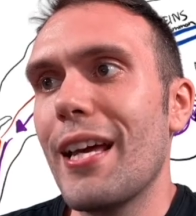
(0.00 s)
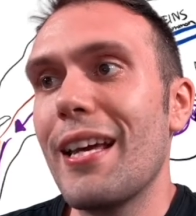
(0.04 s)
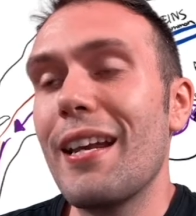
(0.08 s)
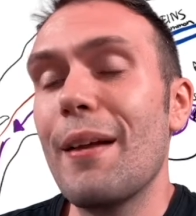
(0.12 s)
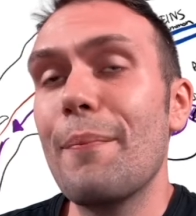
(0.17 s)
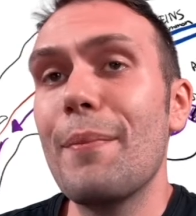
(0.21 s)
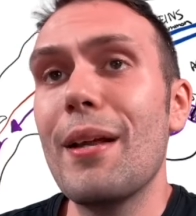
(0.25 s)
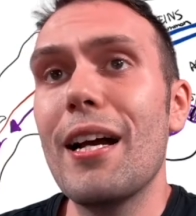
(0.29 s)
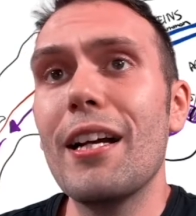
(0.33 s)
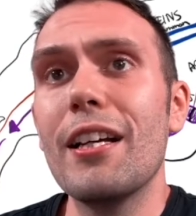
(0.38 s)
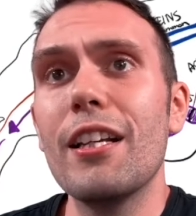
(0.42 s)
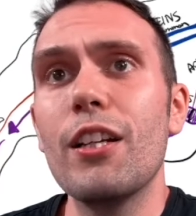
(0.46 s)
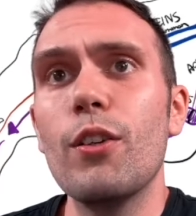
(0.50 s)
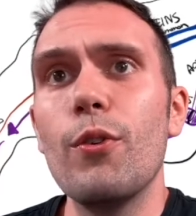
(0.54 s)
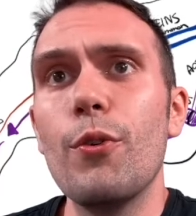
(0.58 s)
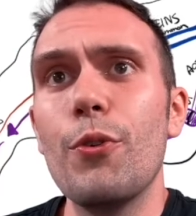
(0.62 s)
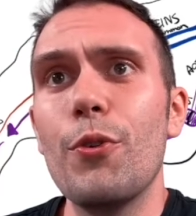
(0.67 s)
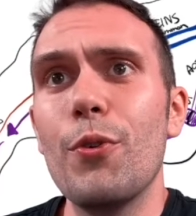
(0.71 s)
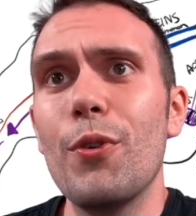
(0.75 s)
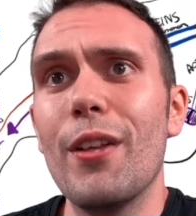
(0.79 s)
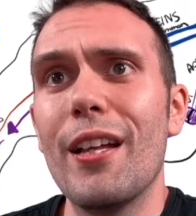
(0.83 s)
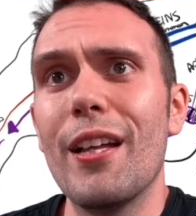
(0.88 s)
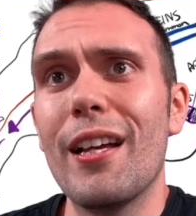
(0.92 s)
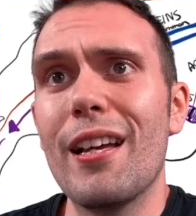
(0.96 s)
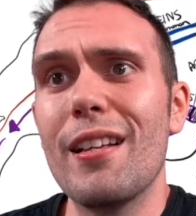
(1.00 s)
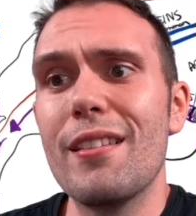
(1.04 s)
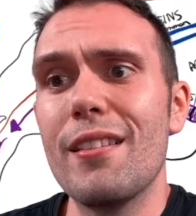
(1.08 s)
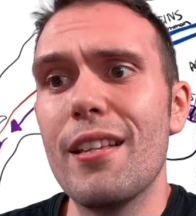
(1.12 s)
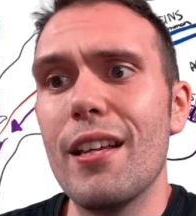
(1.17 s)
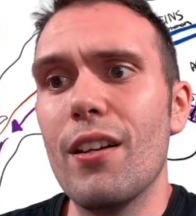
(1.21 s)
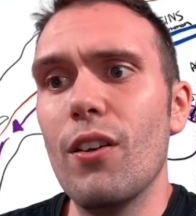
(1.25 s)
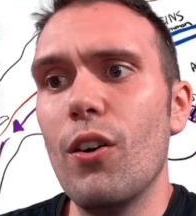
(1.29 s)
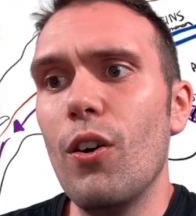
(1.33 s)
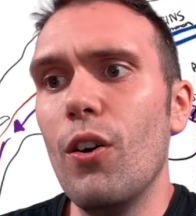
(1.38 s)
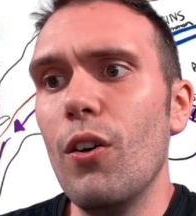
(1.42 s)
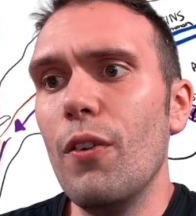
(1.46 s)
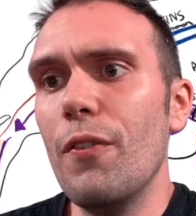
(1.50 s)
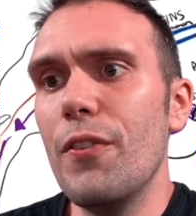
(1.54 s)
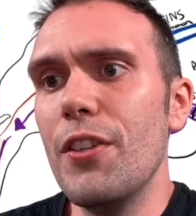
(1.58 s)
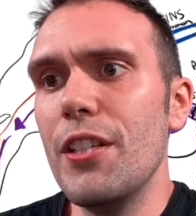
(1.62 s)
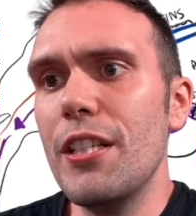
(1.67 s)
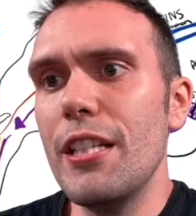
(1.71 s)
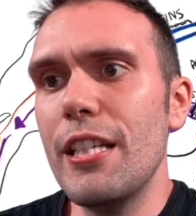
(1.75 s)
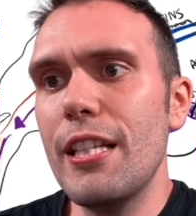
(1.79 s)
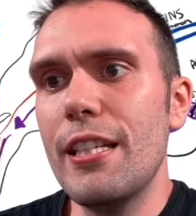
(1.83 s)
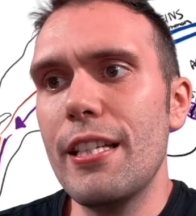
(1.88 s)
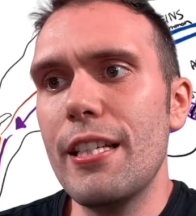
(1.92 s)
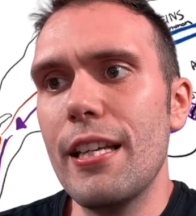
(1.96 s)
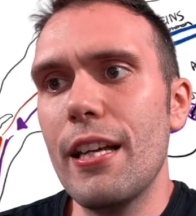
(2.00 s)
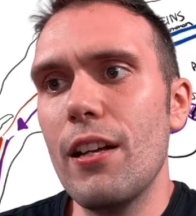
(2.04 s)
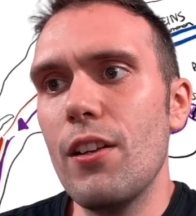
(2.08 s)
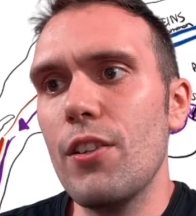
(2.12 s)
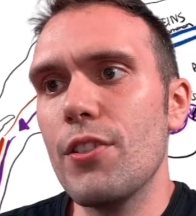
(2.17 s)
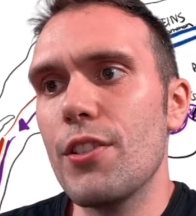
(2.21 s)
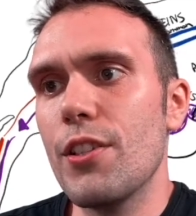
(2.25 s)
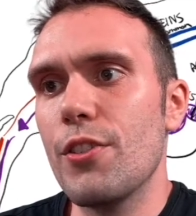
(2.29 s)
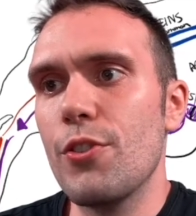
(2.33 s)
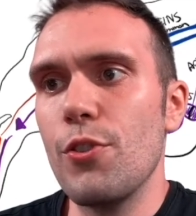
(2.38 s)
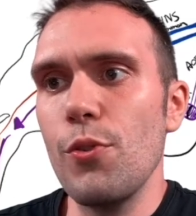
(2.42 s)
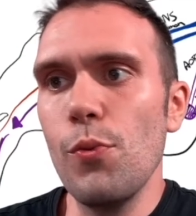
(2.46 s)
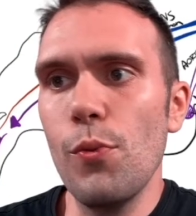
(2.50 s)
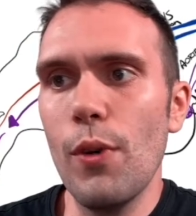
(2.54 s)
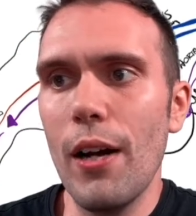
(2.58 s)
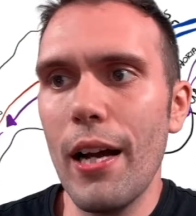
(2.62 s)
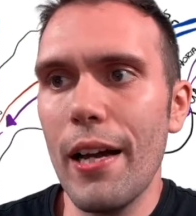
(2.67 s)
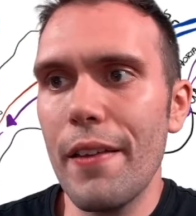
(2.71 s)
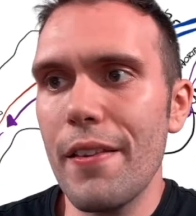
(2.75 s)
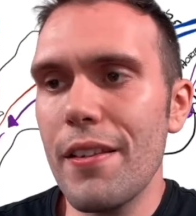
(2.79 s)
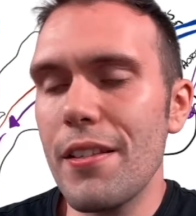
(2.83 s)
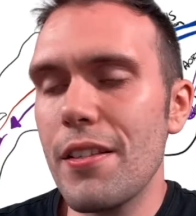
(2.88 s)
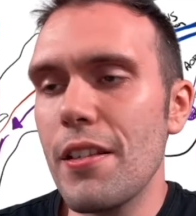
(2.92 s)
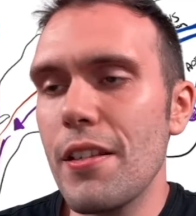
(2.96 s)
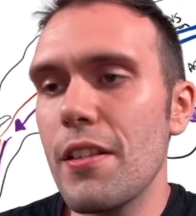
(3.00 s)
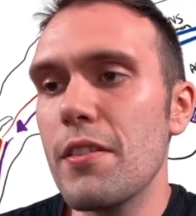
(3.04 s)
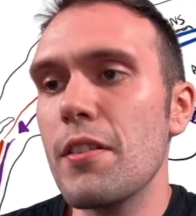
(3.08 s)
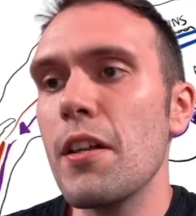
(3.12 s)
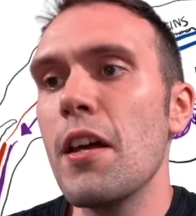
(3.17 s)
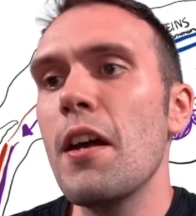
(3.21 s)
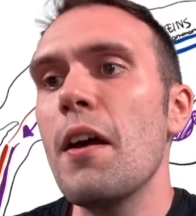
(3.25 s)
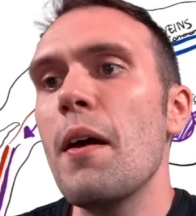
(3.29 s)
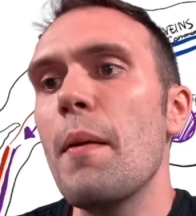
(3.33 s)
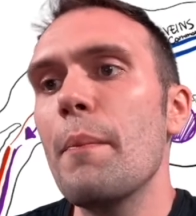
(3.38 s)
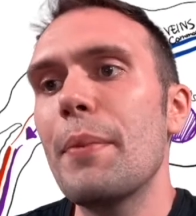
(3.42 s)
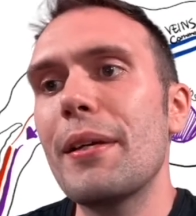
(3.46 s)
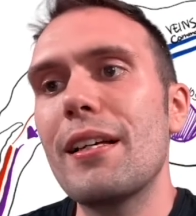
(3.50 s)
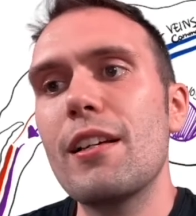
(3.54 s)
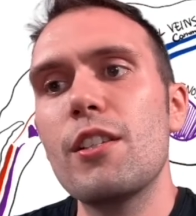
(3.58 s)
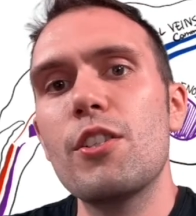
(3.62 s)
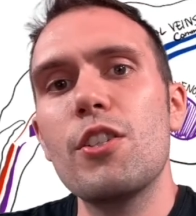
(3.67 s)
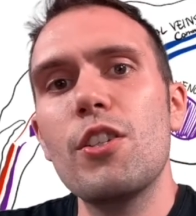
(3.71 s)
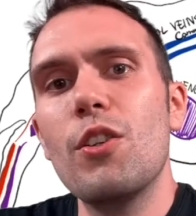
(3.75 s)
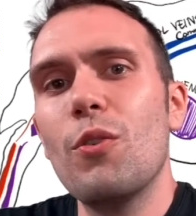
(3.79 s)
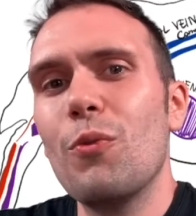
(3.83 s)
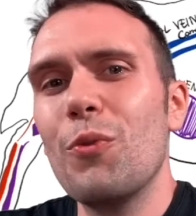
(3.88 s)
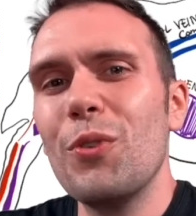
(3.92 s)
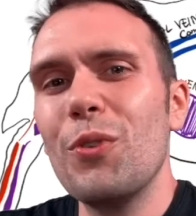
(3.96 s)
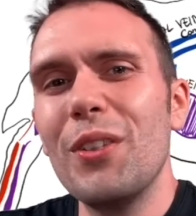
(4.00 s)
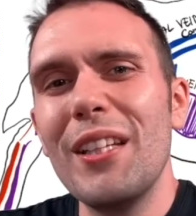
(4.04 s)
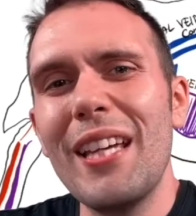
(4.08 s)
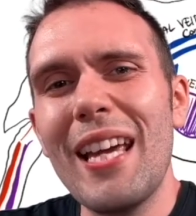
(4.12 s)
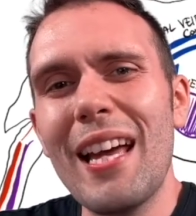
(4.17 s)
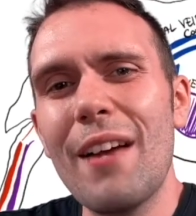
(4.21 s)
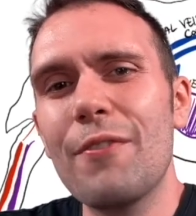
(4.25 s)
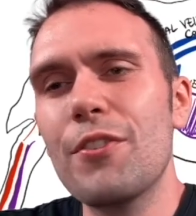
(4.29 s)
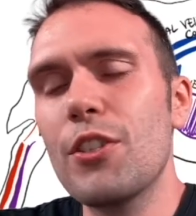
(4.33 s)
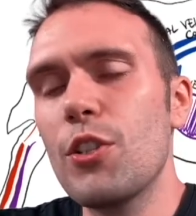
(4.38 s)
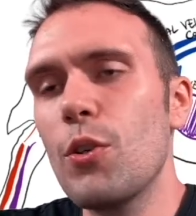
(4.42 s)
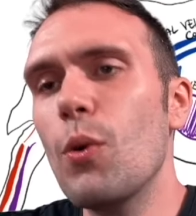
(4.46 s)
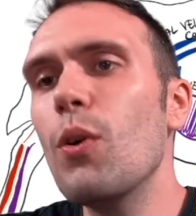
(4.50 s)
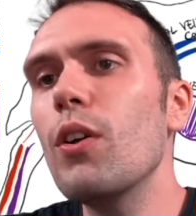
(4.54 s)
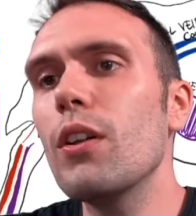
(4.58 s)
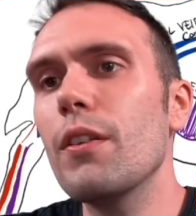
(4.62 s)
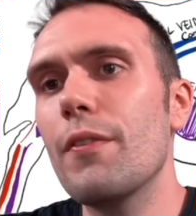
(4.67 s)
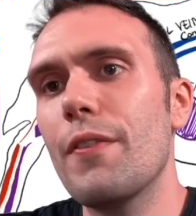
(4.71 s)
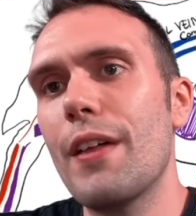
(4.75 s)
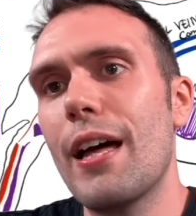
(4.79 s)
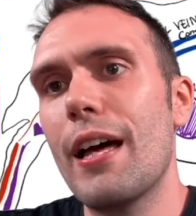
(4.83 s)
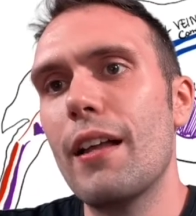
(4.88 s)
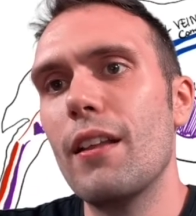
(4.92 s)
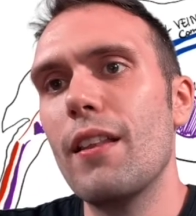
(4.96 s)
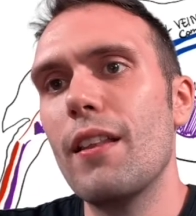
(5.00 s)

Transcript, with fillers: And I'm not going to go through, like I said, all of the details as to why this is because you don't really have to know all of that.